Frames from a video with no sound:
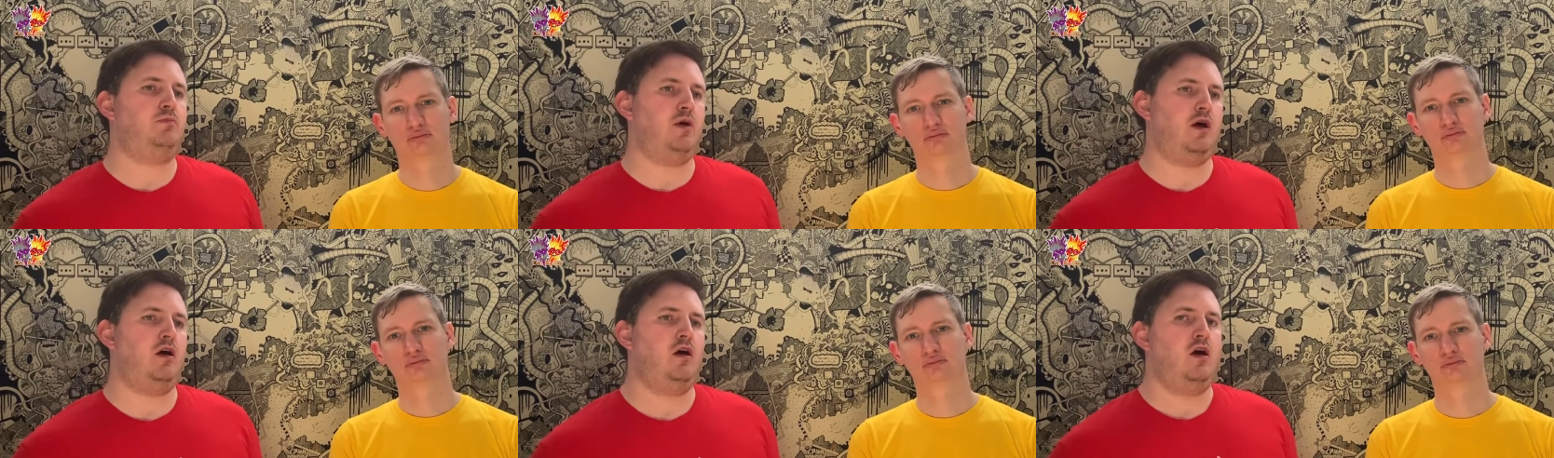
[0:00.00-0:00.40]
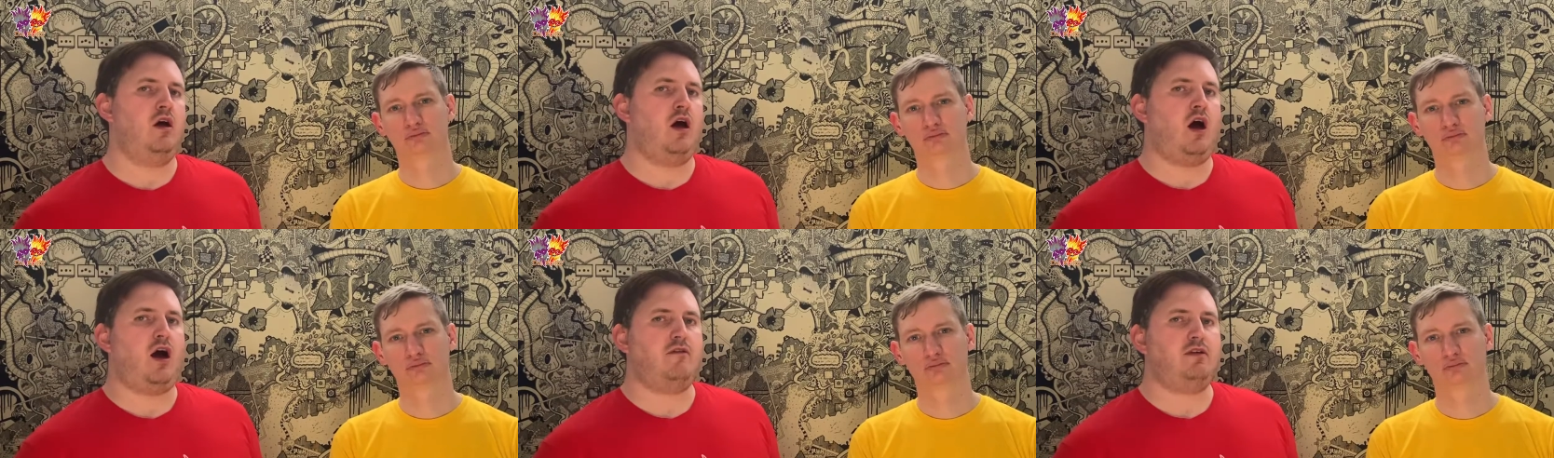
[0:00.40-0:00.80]
Speaker 1: but
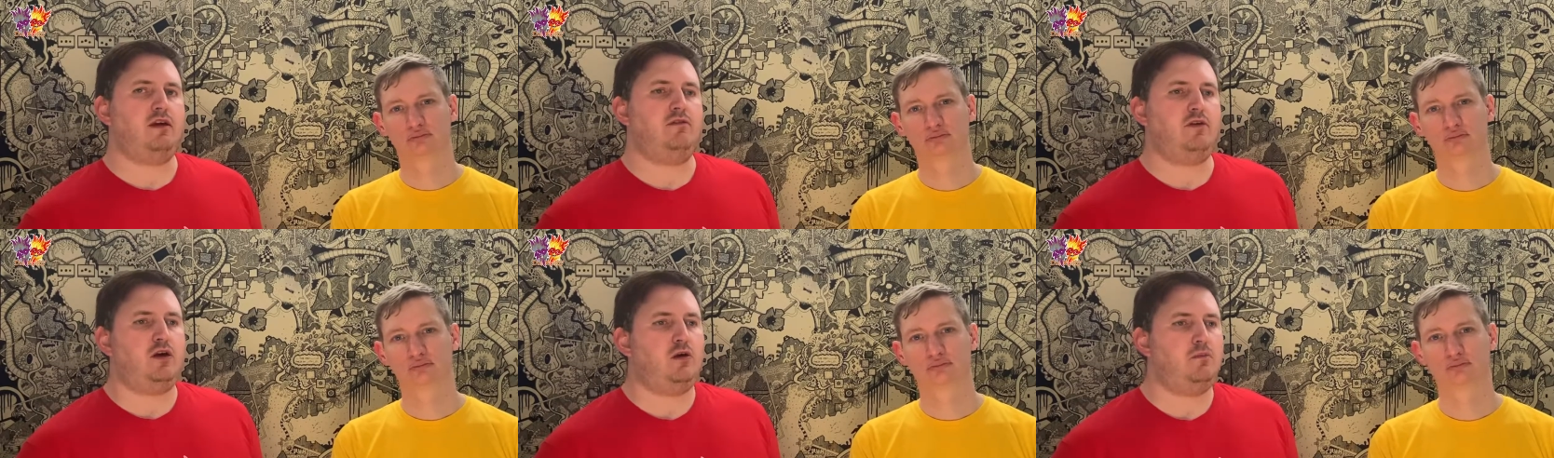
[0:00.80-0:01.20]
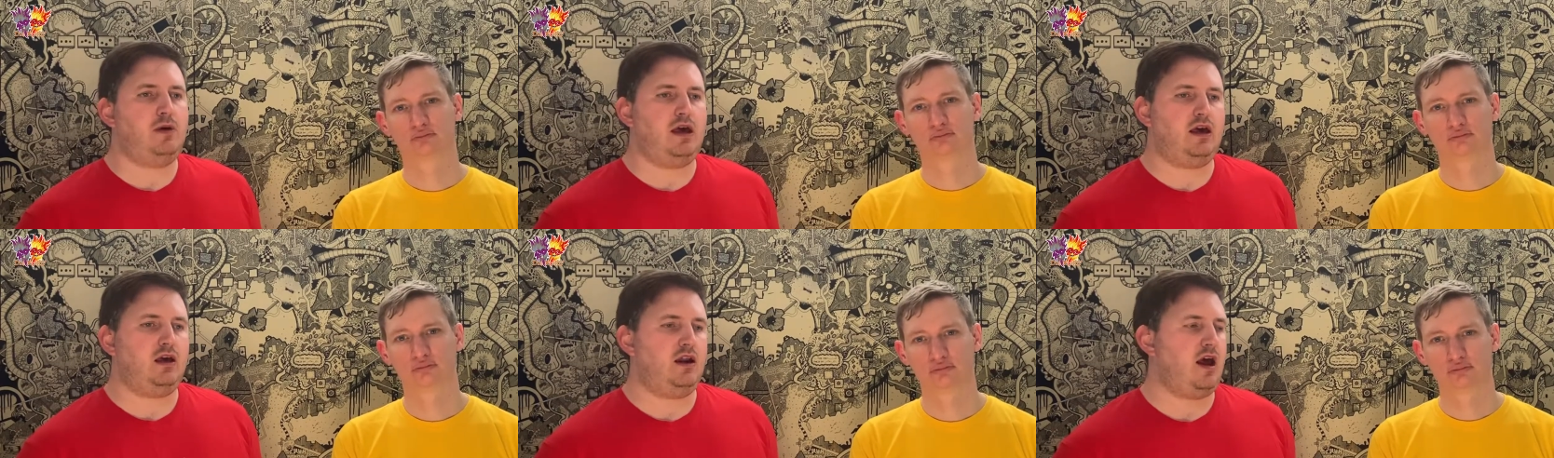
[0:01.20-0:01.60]
I mean, if you can
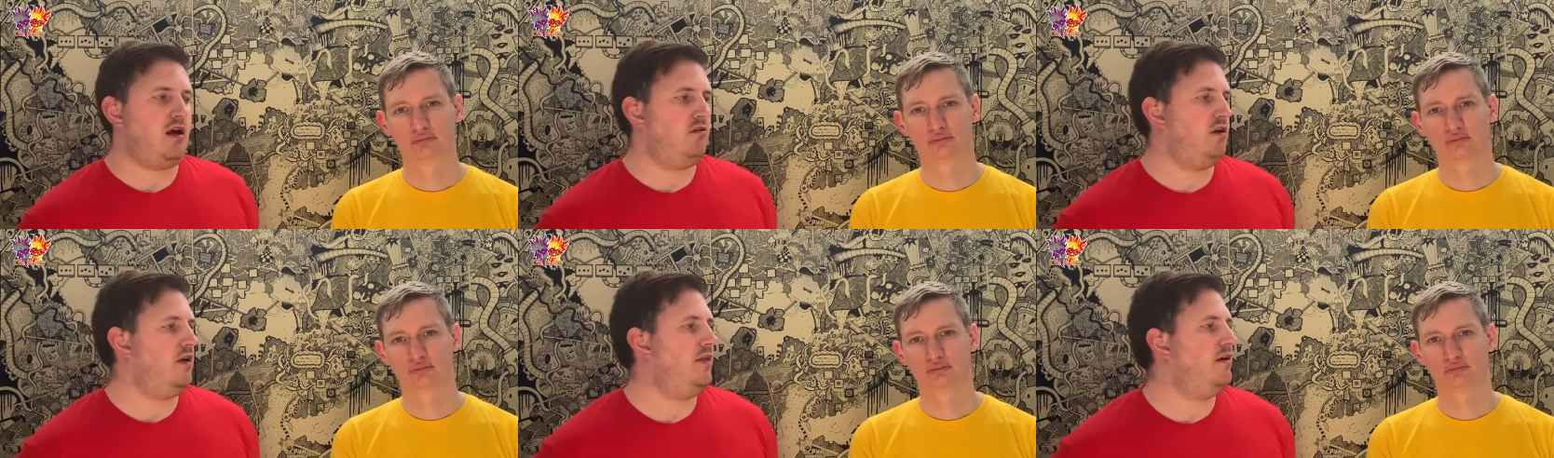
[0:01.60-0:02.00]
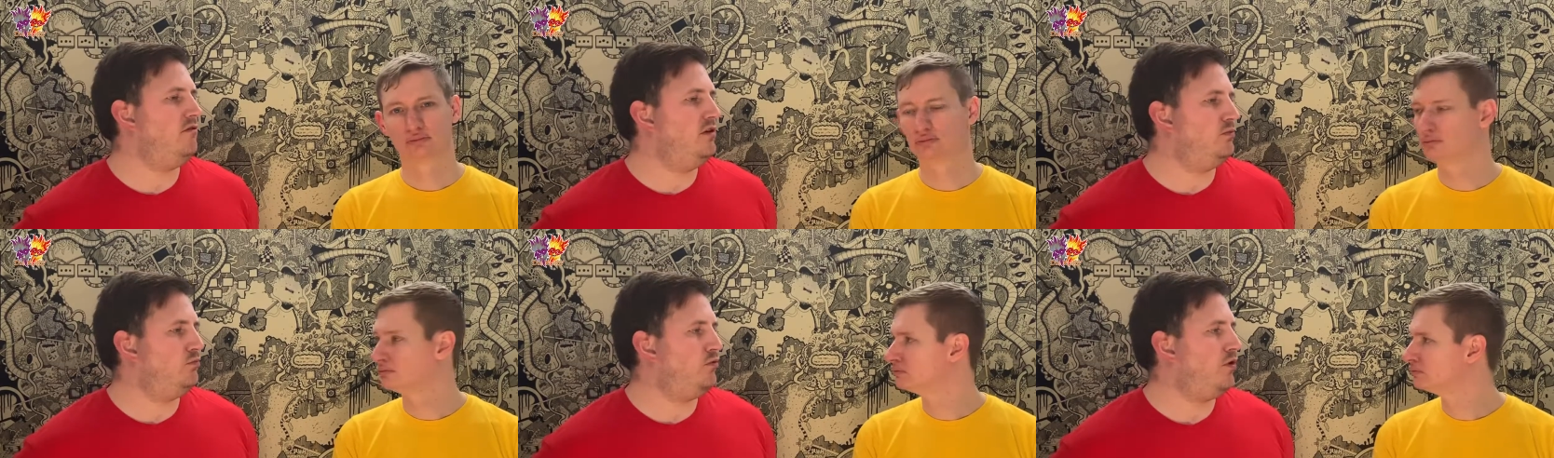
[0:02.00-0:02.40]
pick an area, there
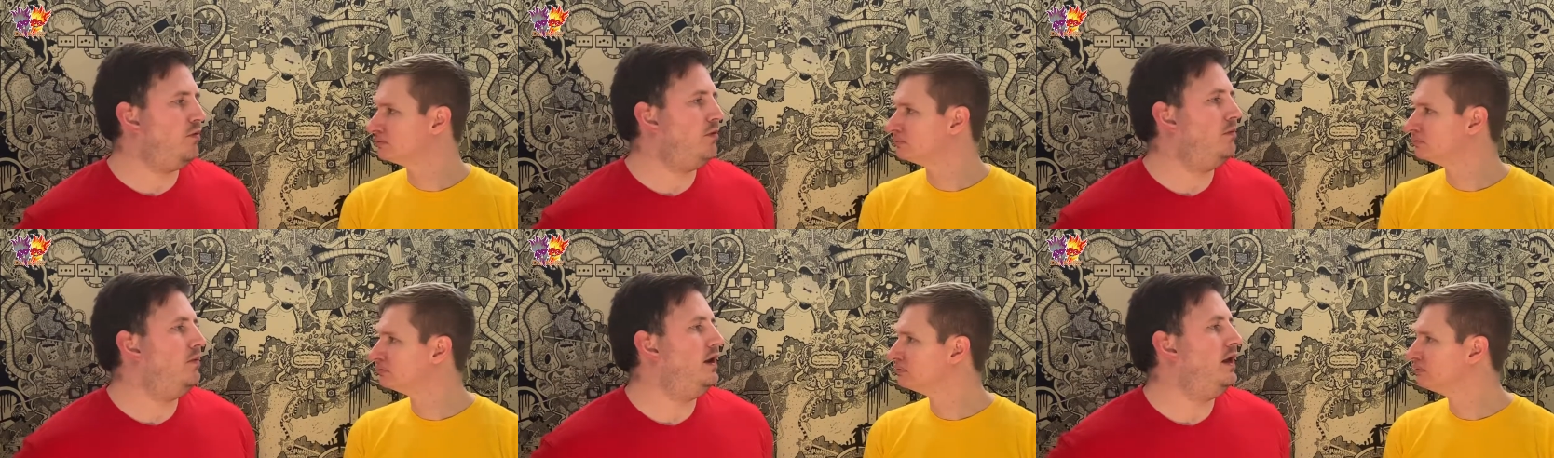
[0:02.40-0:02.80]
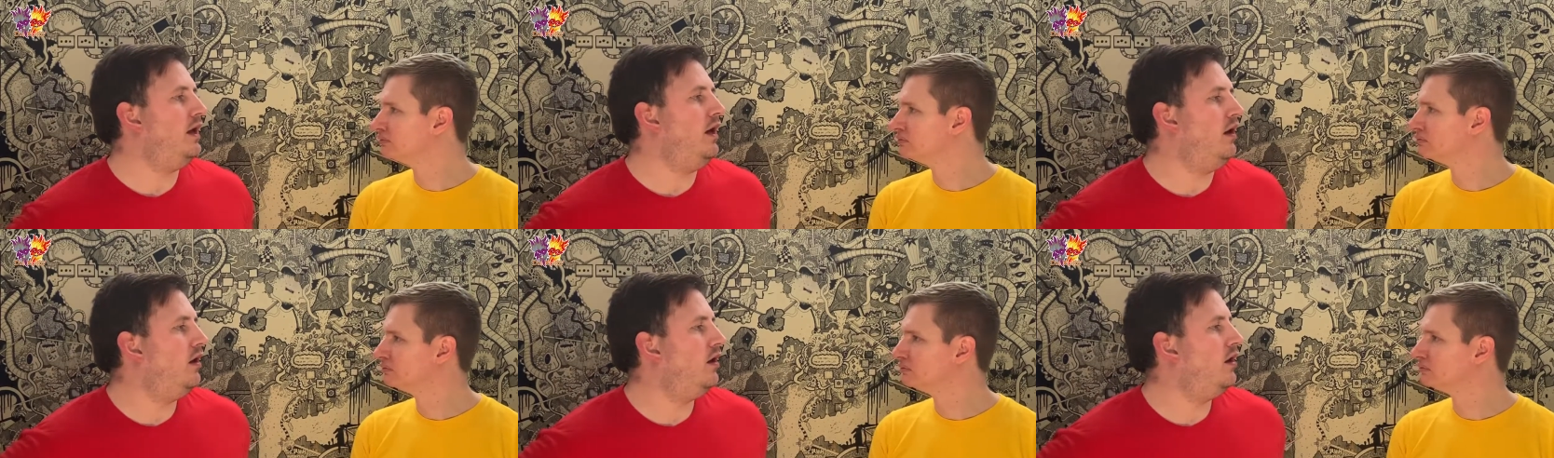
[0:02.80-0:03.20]
is probably
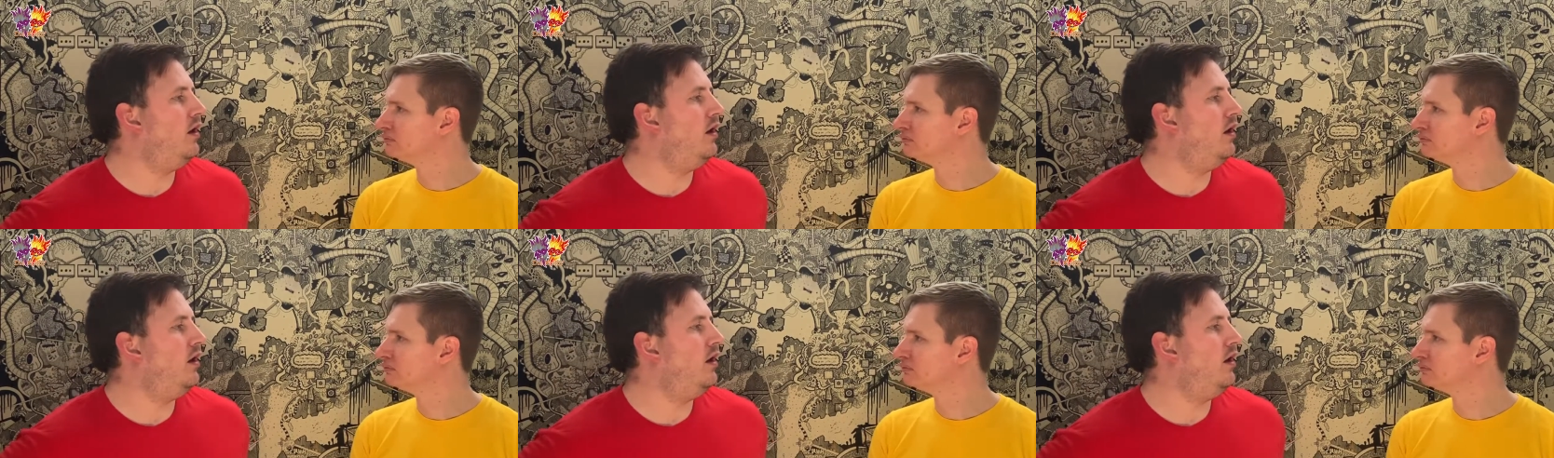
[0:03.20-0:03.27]
a,